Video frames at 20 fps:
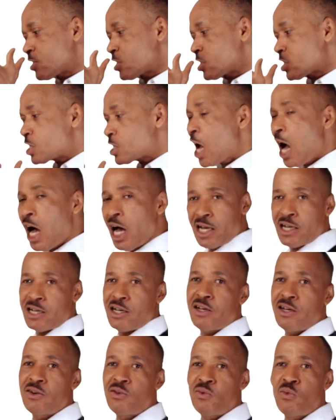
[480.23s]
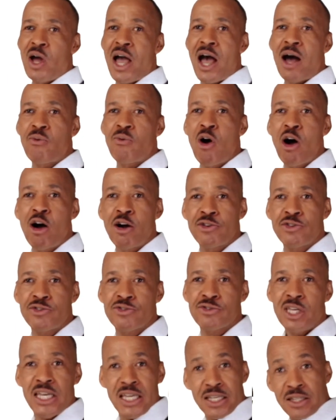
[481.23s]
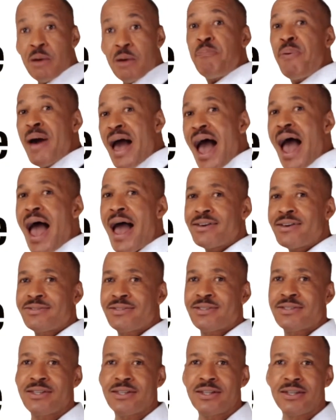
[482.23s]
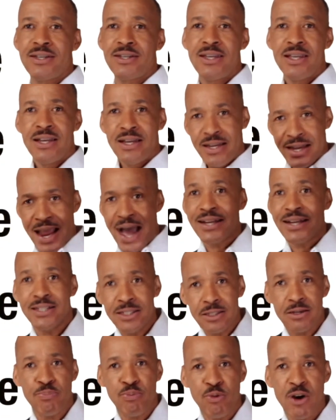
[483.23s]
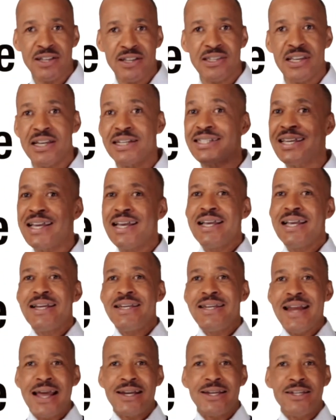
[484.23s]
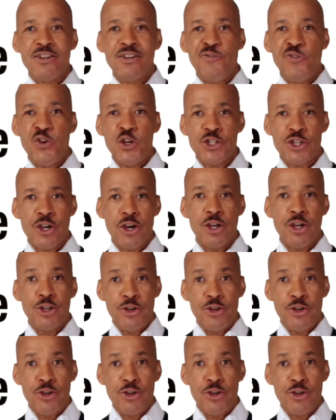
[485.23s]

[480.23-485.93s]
stuck where I was in the past, not in the present, not in the future.